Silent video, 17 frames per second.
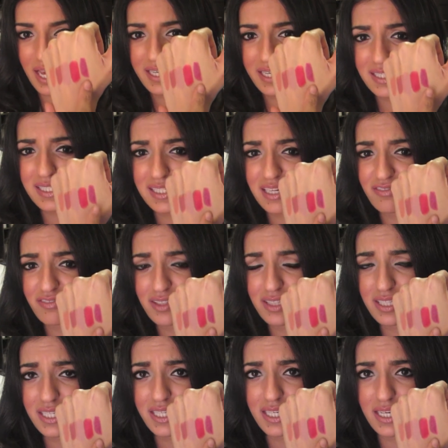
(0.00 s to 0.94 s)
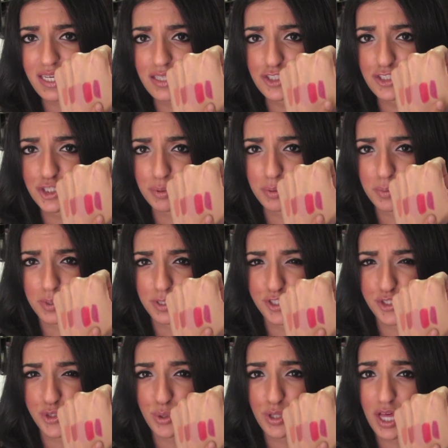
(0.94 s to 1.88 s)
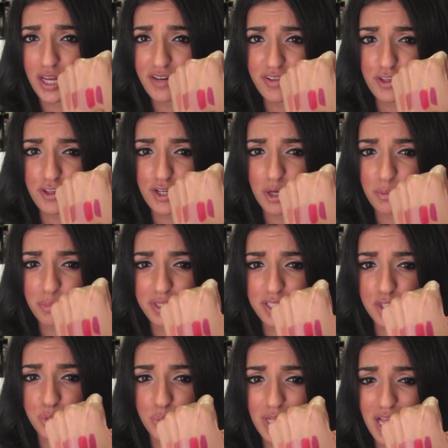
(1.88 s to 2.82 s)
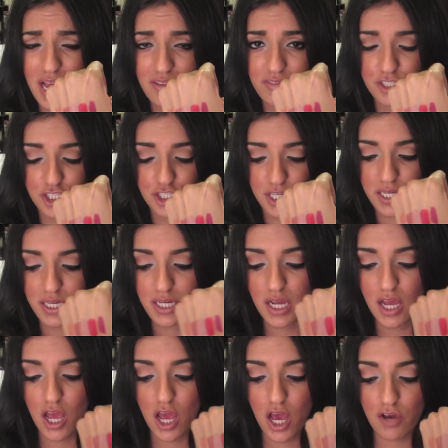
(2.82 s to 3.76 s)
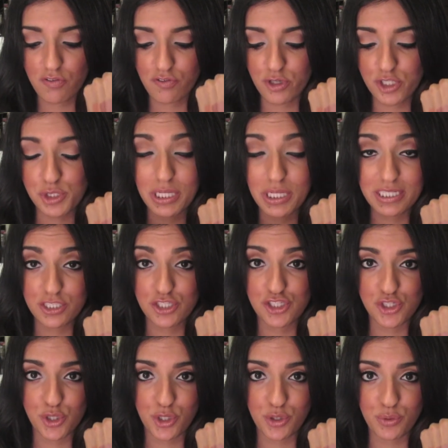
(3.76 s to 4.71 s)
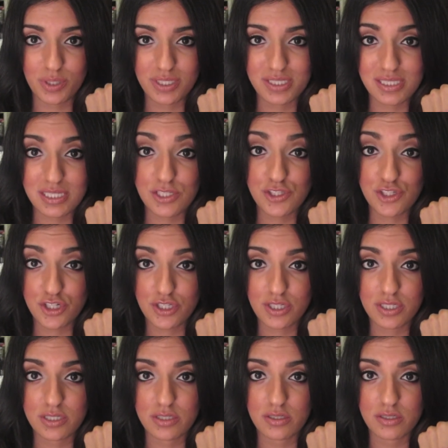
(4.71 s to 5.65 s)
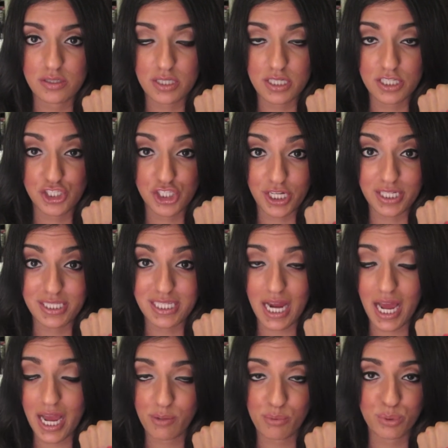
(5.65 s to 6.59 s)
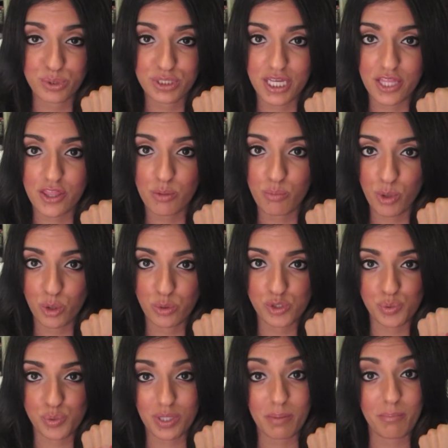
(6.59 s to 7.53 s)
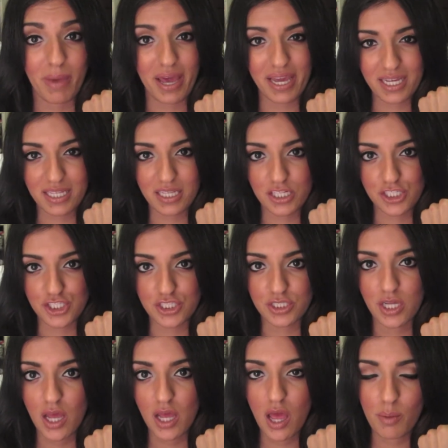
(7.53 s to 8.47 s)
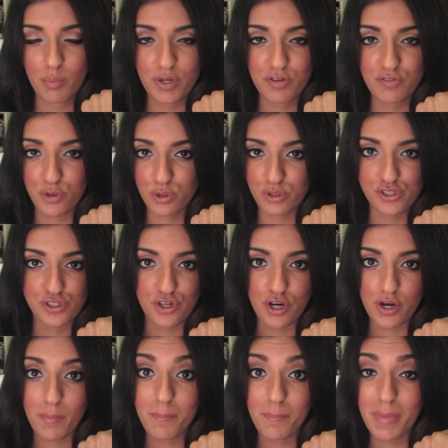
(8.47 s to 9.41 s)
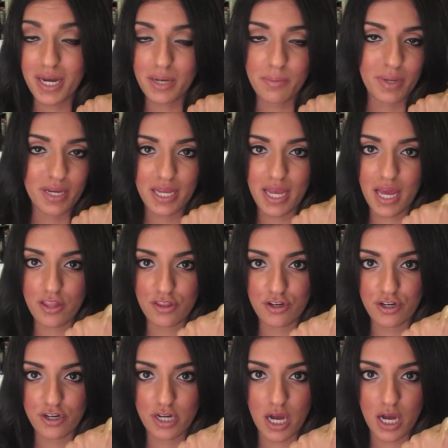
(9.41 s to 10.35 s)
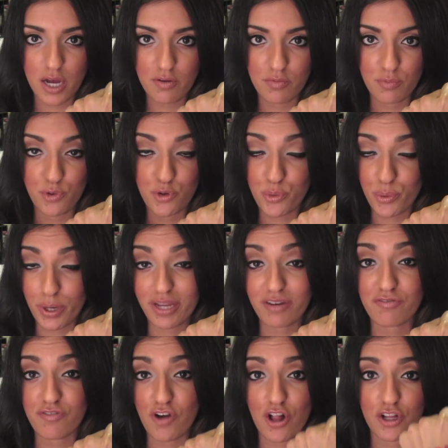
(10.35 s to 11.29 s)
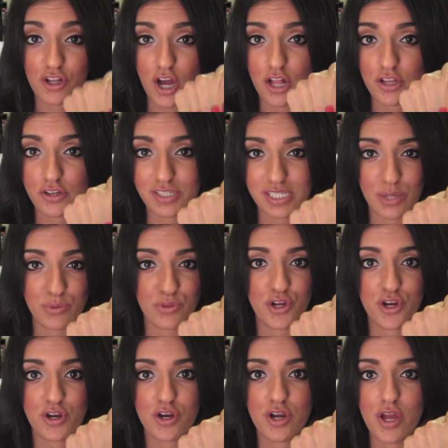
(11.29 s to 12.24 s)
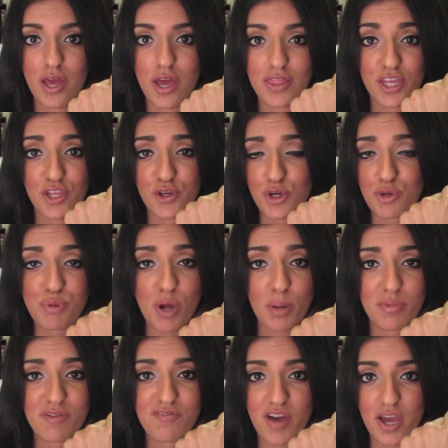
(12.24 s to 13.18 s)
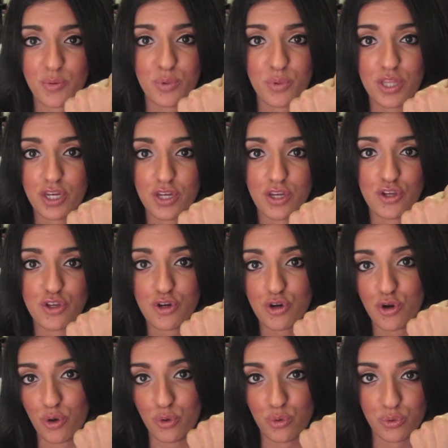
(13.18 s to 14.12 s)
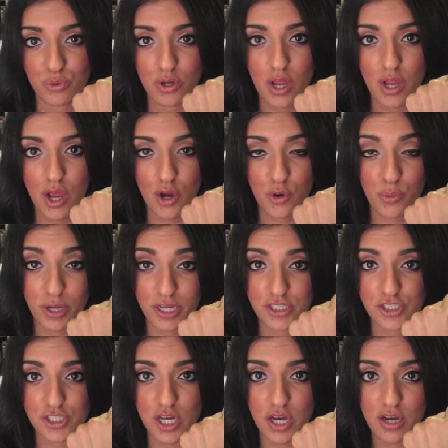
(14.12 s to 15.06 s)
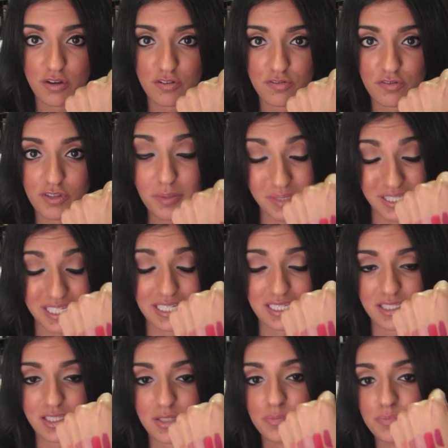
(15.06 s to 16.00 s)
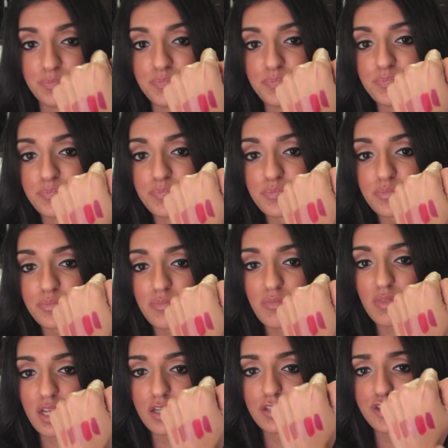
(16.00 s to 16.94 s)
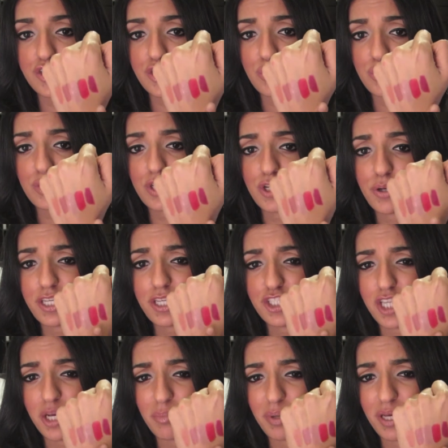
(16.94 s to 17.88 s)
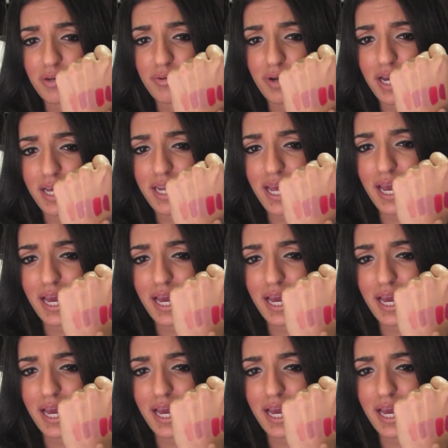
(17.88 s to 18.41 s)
And it's definitely dupable, so a lot of other companies will have the shade. Of course, I like to show you is these are the shades that I rotate the most within my collection. But of course, there are many, many other great fall colors out there that you can probably find within your own range of lipsticks. So, great champagne red.